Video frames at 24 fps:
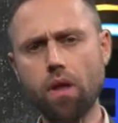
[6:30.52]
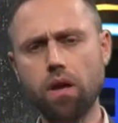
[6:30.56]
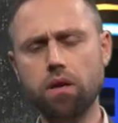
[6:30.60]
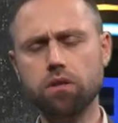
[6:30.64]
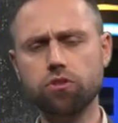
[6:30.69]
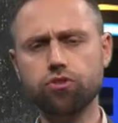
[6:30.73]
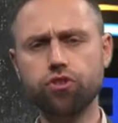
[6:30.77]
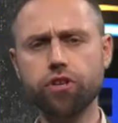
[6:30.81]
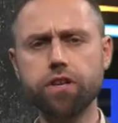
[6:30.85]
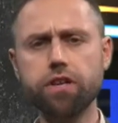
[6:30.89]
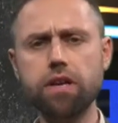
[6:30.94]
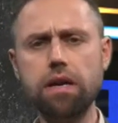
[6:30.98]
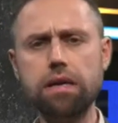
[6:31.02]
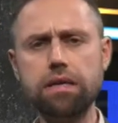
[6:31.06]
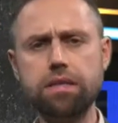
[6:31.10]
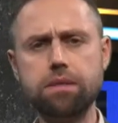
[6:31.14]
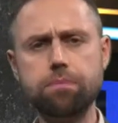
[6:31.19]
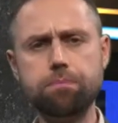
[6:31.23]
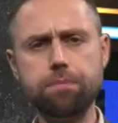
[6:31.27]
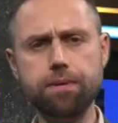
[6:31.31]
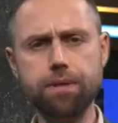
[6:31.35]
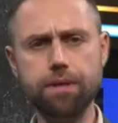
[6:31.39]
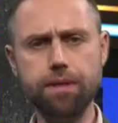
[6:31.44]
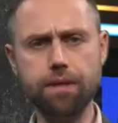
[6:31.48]
Generally
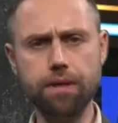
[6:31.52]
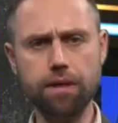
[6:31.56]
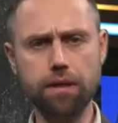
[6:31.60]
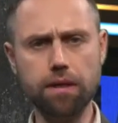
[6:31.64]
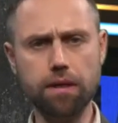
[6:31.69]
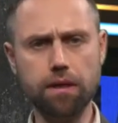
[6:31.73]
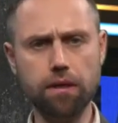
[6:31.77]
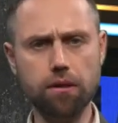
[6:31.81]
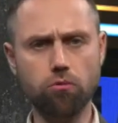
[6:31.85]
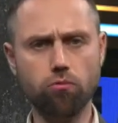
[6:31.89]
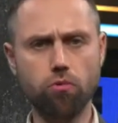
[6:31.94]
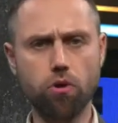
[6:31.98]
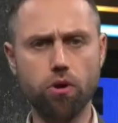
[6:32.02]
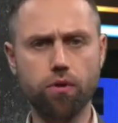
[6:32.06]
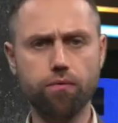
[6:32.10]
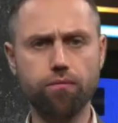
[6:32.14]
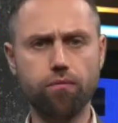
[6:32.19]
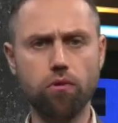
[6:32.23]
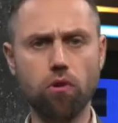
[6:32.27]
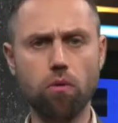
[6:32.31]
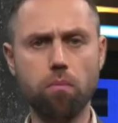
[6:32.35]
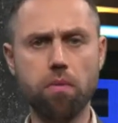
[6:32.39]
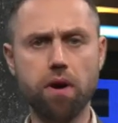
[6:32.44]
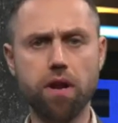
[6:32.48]
speaking,
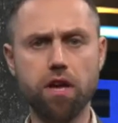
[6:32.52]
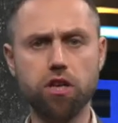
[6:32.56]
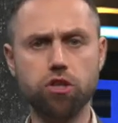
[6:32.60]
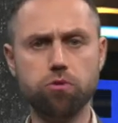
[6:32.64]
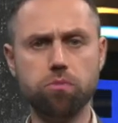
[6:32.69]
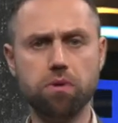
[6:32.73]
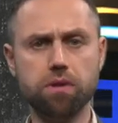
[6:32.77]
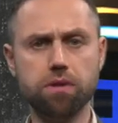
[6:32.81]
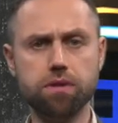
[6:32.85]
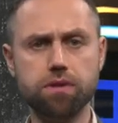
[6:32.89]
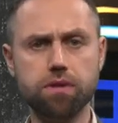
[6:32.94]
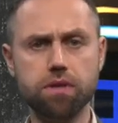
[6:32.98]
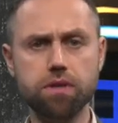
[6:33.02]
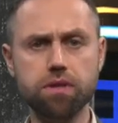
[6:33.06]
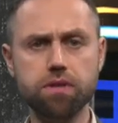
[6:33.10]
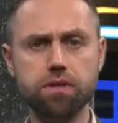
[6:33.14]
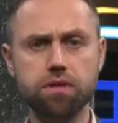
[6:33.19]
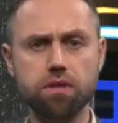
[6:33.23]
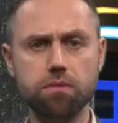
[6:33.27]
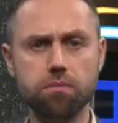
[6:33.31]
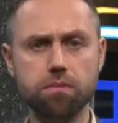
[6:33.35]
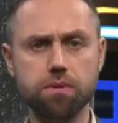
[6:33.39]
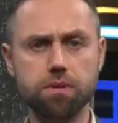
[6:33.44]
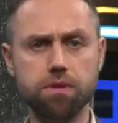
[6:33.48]
workflow management
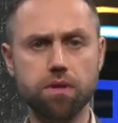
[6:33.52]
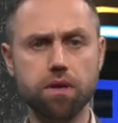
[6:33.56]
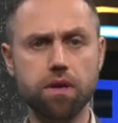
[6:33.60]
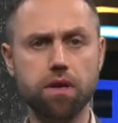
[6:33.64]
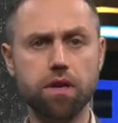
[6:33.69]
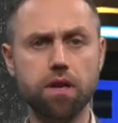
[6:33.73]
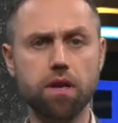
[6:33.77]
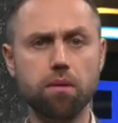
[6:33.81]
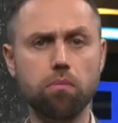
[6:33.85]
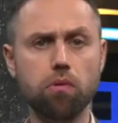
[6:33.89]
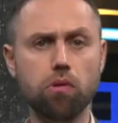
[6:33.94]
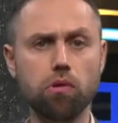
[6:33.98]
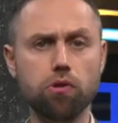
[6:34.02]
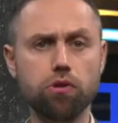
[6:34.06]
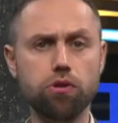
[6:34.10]
systems enable